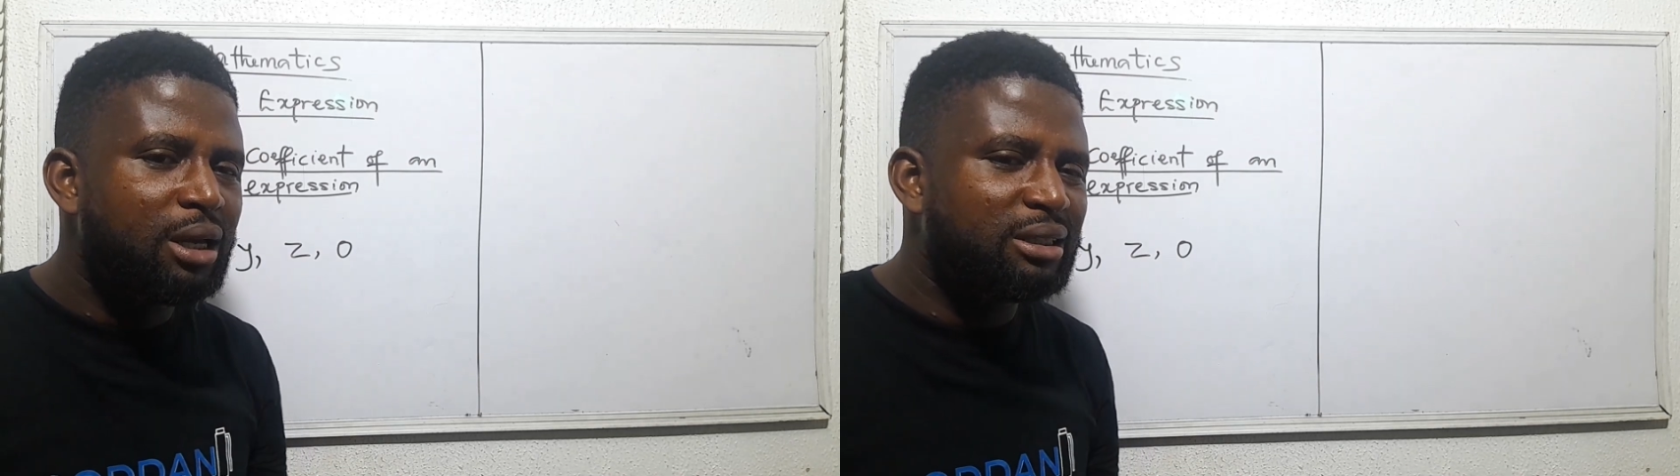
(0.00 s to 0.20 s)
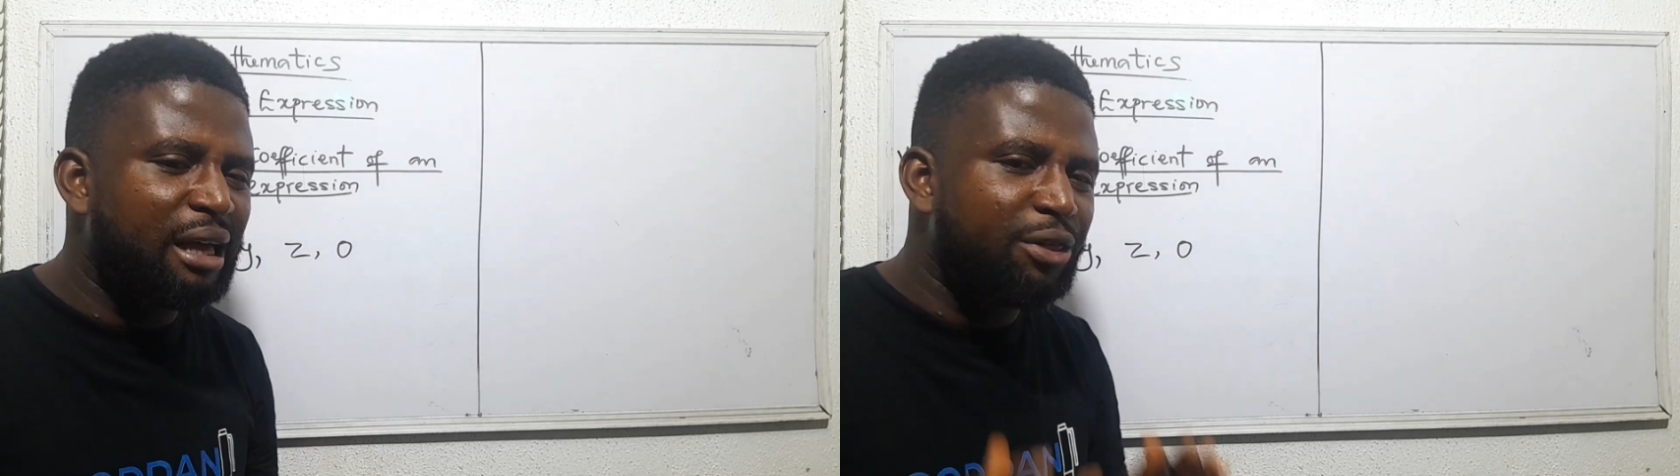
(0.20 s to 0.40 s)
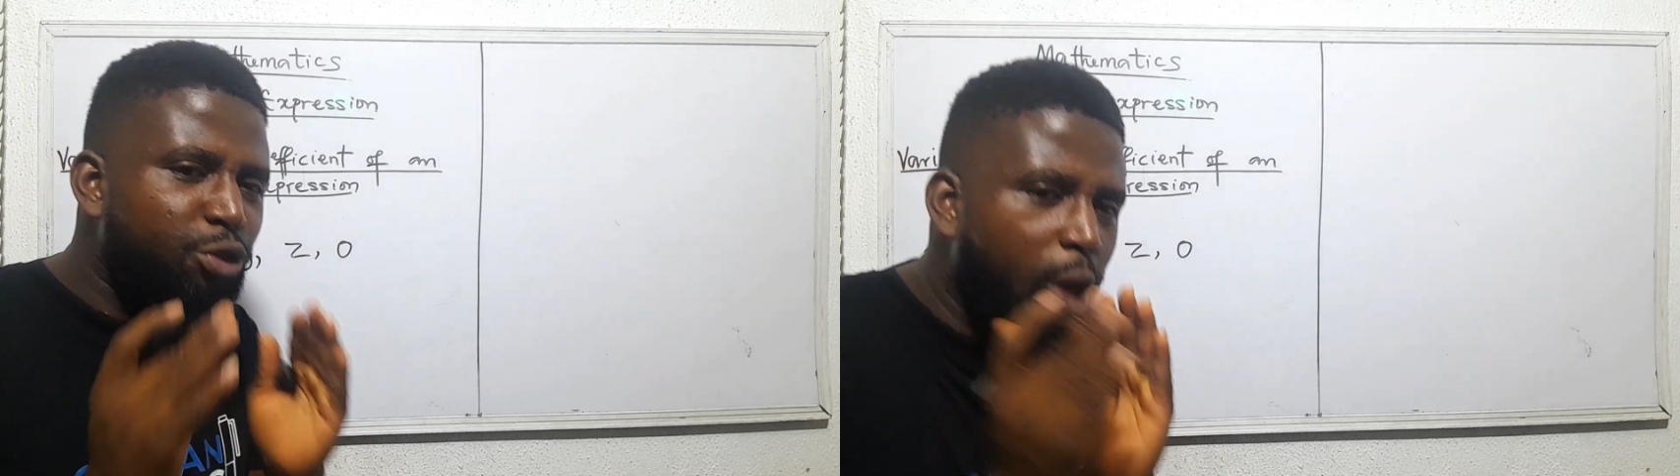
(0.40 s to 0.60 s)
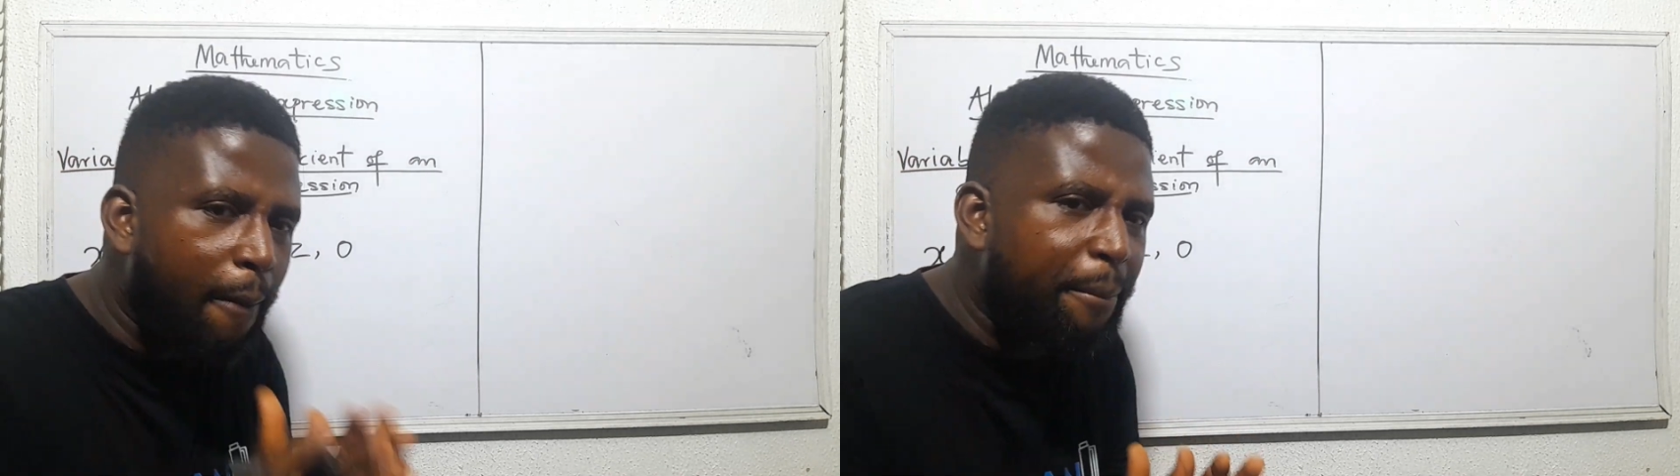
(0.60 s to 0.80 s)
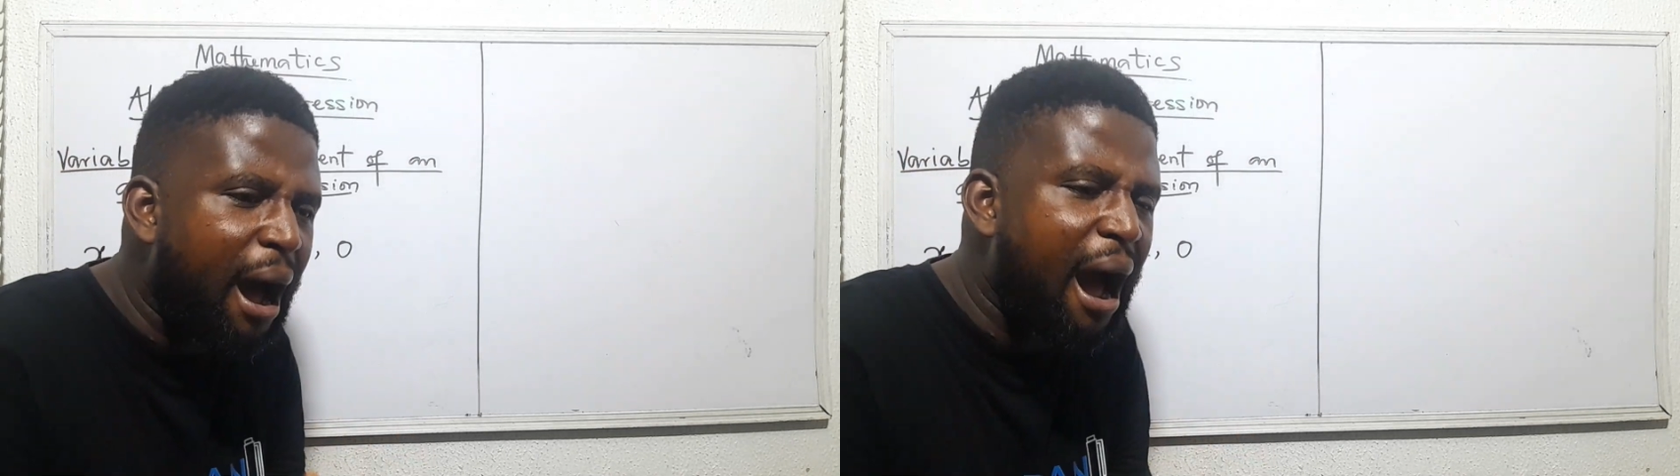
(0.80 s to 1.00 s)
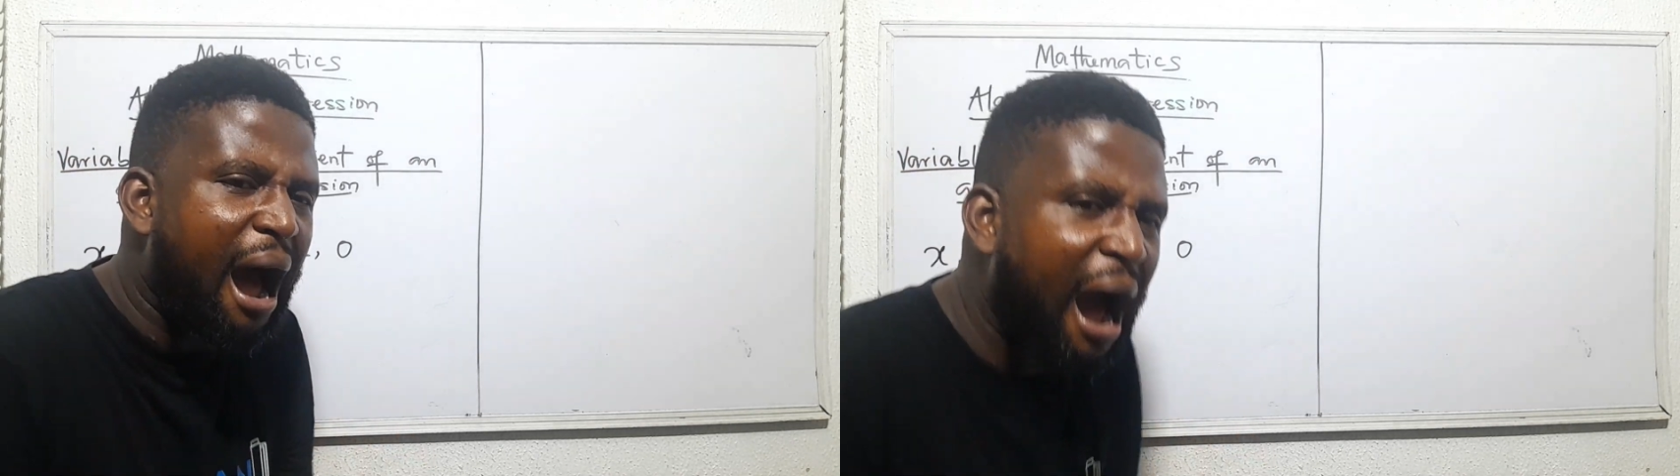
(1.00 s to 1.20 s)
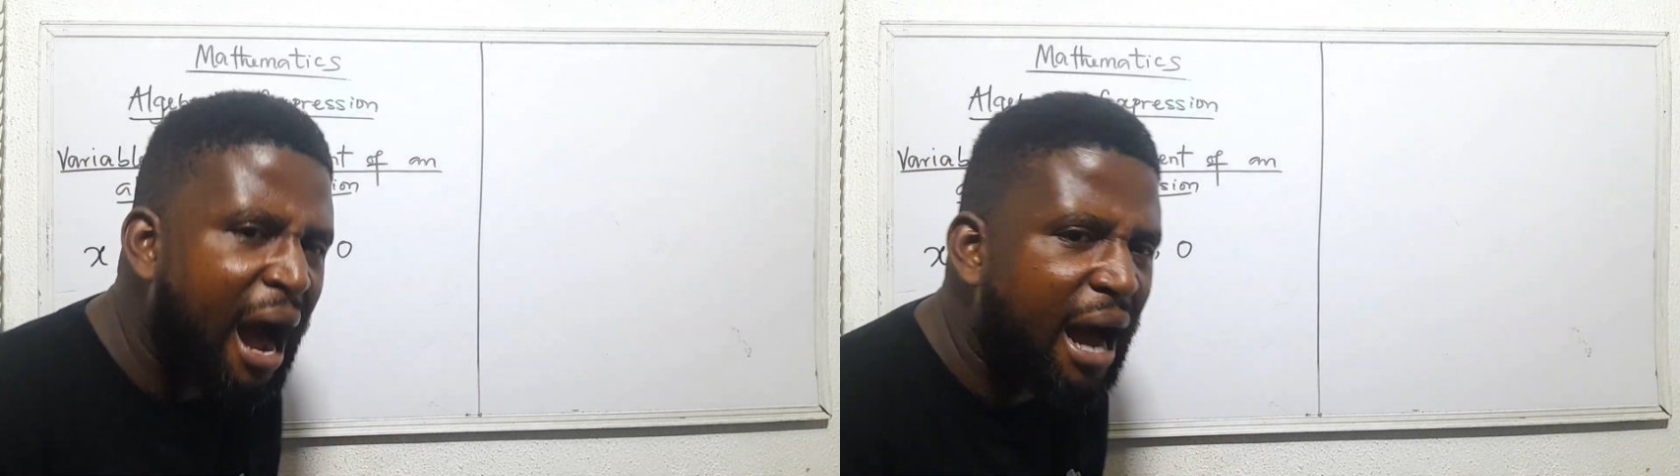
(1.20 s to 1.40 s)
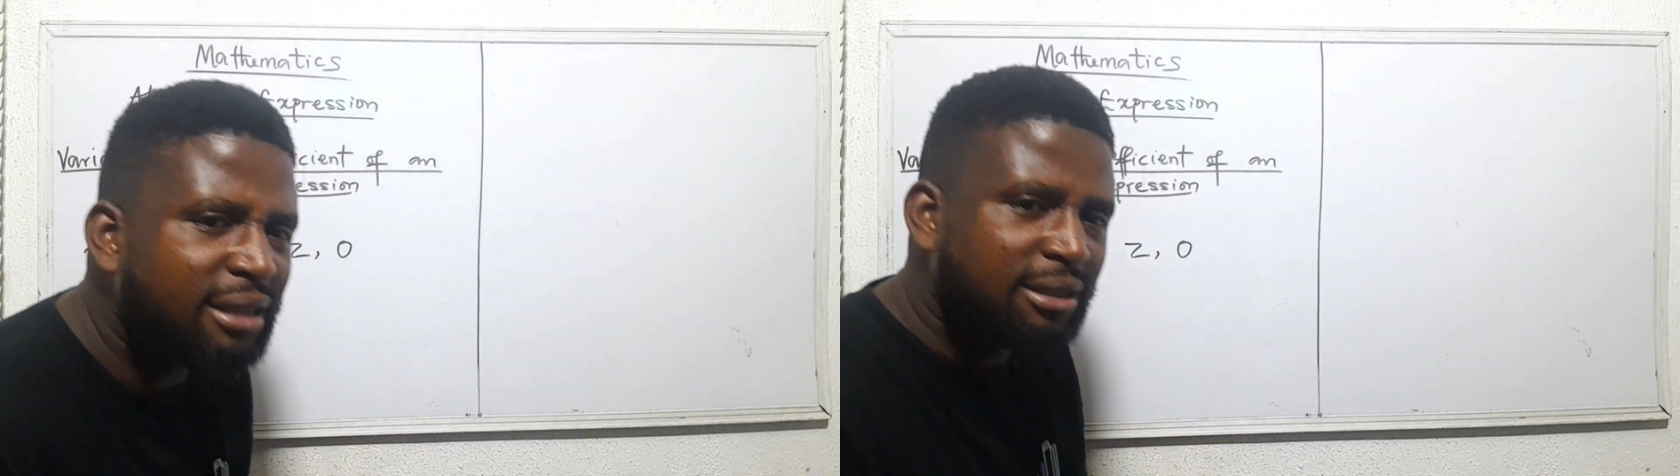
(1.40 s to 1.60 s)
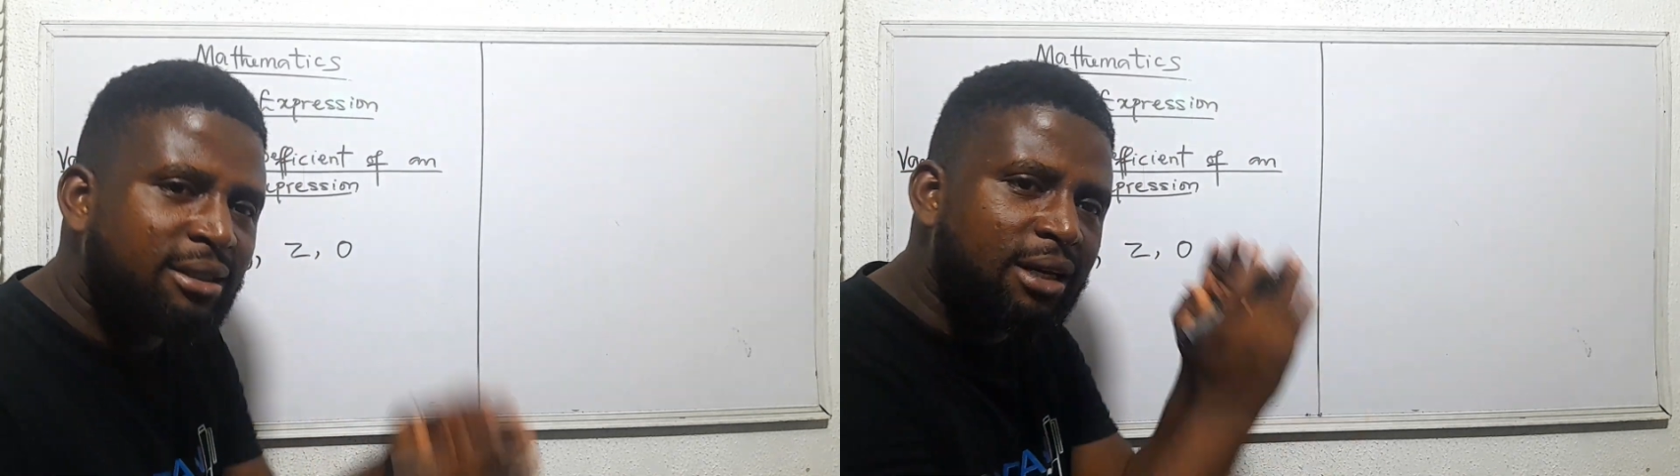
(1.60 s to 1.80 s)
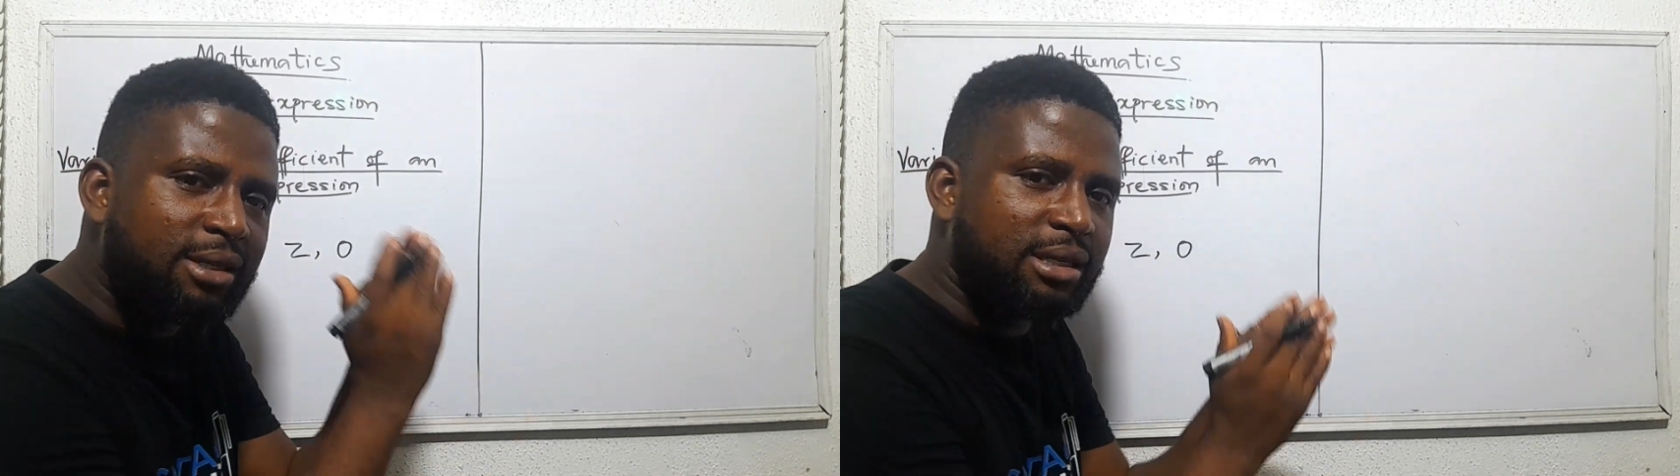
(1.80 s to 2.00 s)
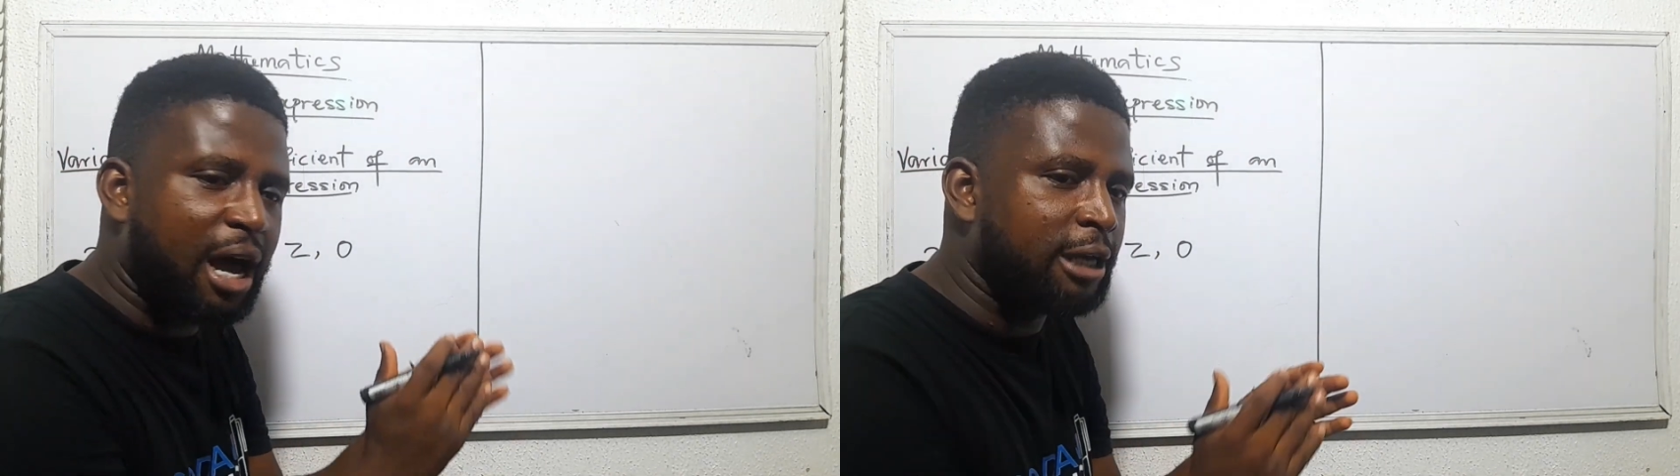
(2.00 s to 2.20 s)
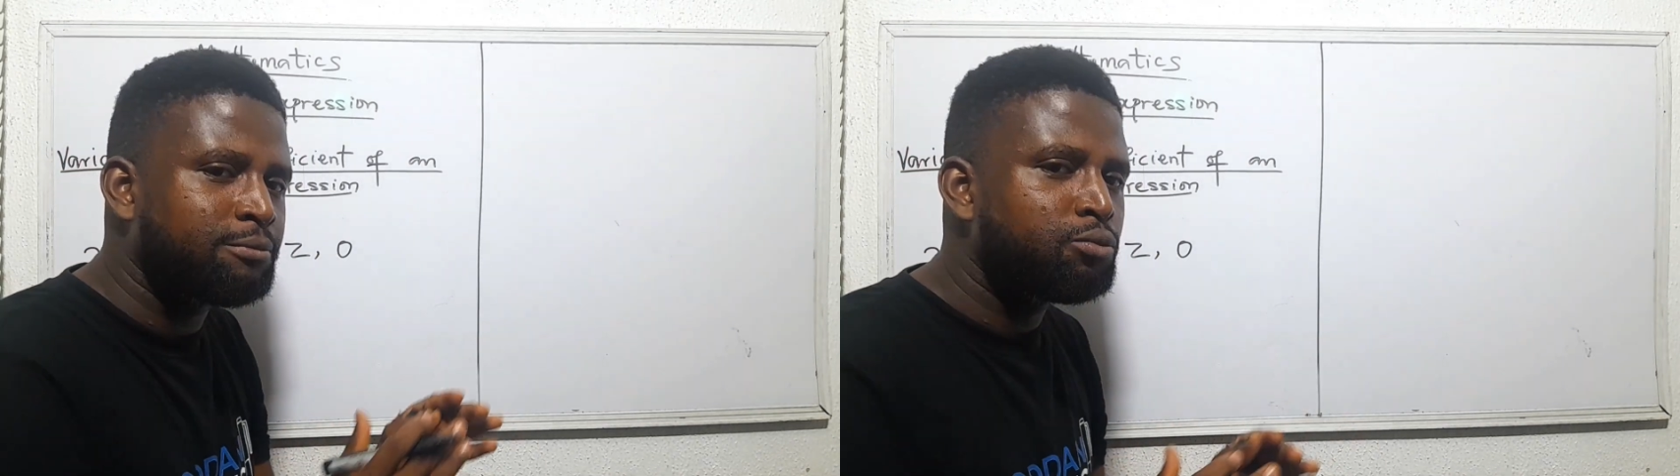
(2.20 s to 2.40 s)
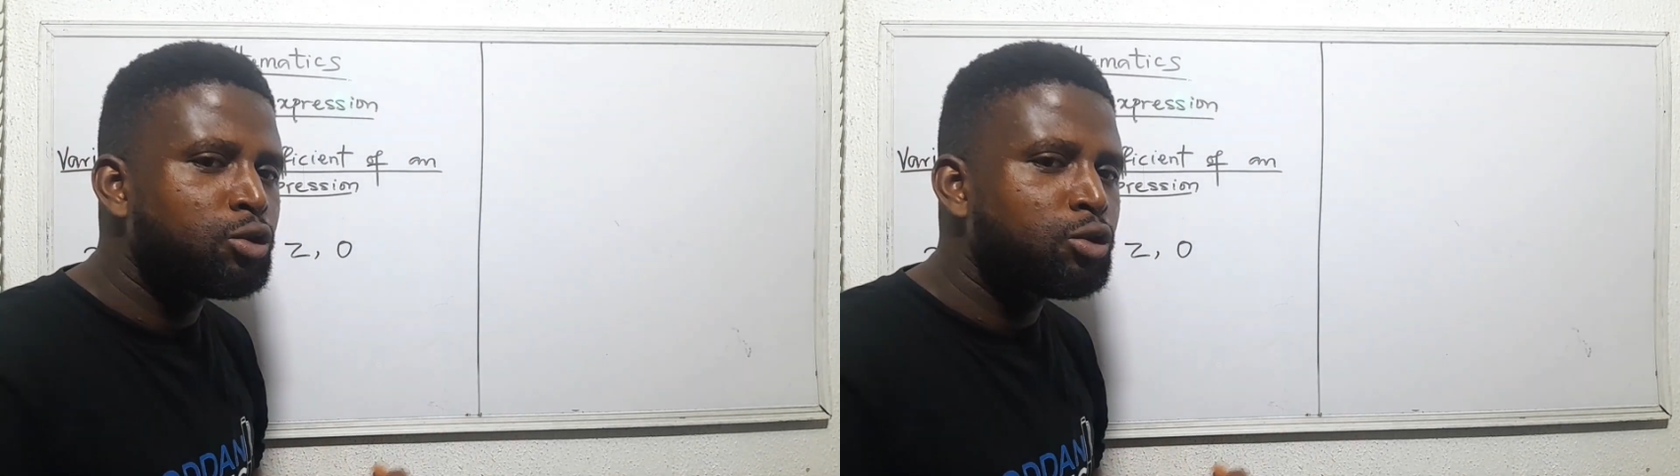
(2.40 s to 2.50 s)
the number and the sign.